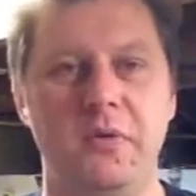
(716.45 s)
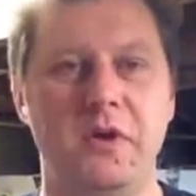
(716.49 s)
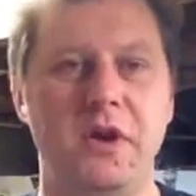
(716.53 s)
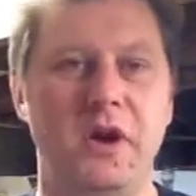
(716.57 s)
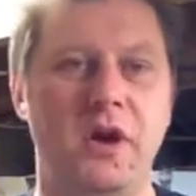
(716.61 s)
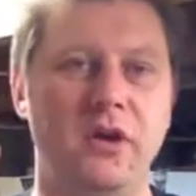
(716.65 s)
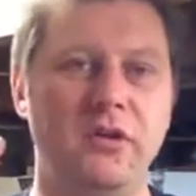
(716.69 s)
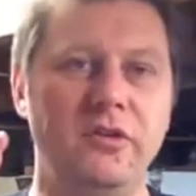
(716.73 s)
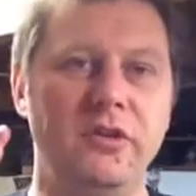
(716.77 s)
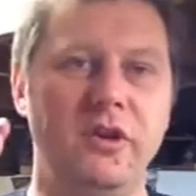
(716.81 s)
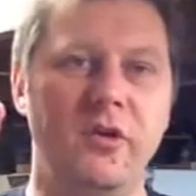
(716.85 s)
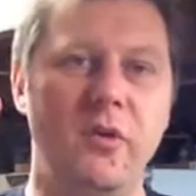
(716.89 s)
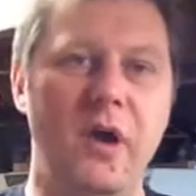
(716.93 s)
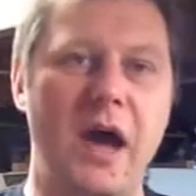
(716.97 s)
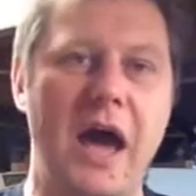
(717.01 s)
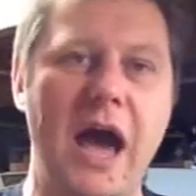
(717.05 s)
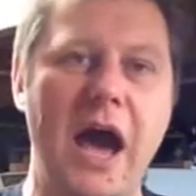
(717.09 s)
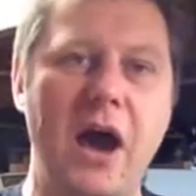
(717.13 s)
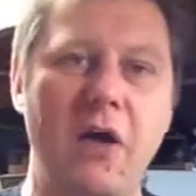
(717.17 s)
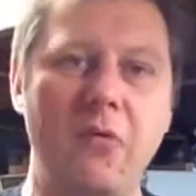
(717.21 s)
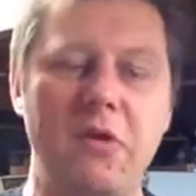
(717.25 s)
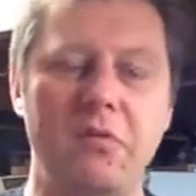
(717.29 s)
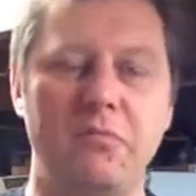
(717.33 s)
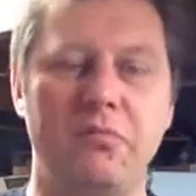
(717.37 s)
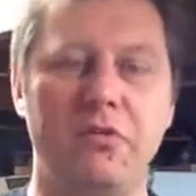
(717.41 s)
We all know
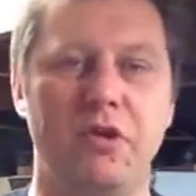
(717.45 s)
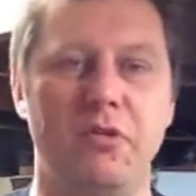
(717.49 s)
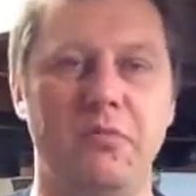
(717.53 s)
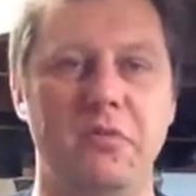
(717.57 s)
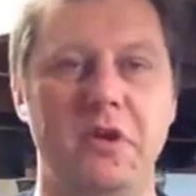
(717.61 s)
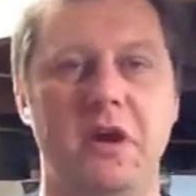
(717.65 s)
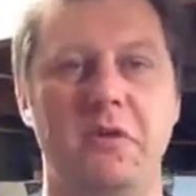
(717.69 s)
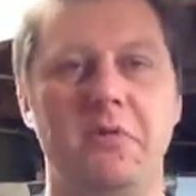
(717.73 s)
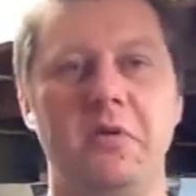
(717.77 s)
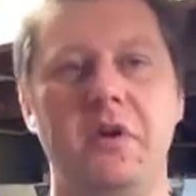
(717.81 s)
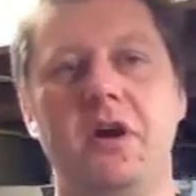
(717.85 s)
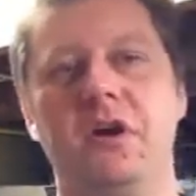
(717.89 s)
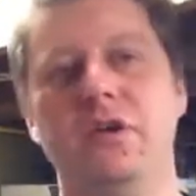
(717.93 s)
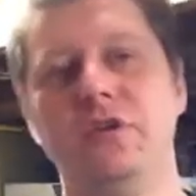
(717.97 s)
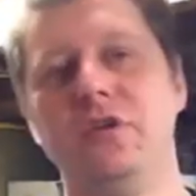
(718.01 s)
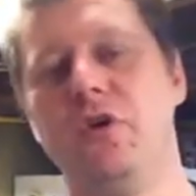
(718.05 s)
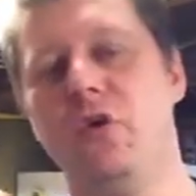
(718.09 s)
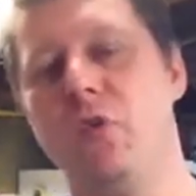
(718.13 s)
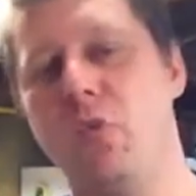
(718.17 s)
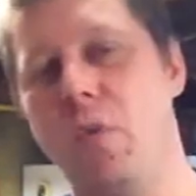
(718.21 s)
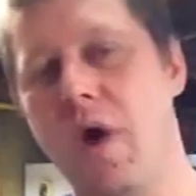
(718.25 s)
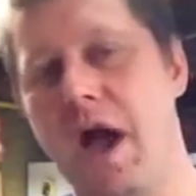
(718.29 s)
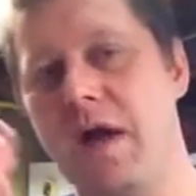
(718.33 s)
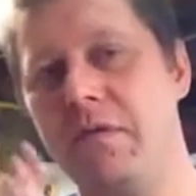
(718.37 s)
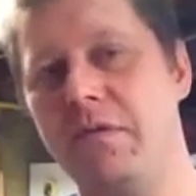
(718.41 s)
how we brew beer. We all
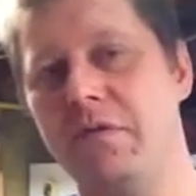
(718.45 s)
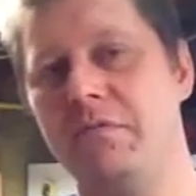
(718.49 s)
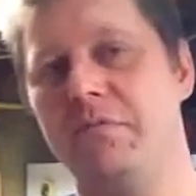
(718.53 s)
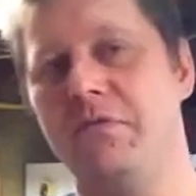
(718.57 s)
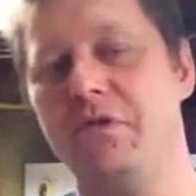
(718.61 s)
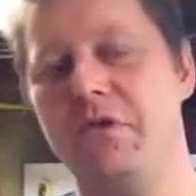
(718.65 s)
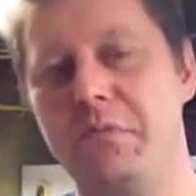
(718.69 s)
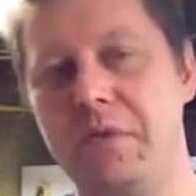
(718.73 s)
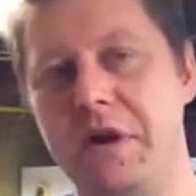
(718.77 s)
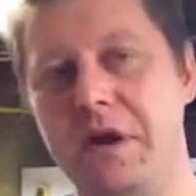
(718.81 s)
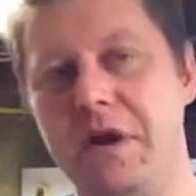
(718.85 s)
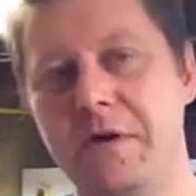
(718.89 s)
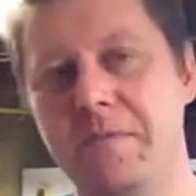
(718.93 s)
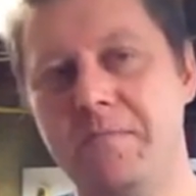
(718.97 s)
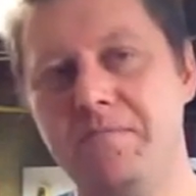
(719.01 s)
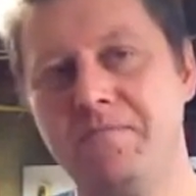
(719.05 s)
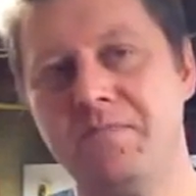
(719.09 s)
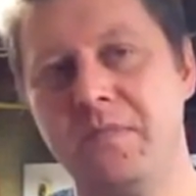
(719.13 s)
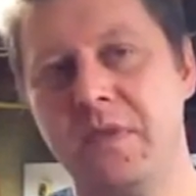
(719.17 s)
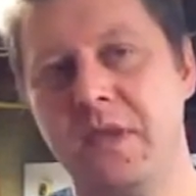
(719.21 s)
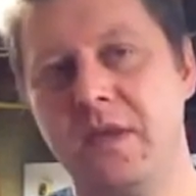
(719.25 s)
know why we brew beer.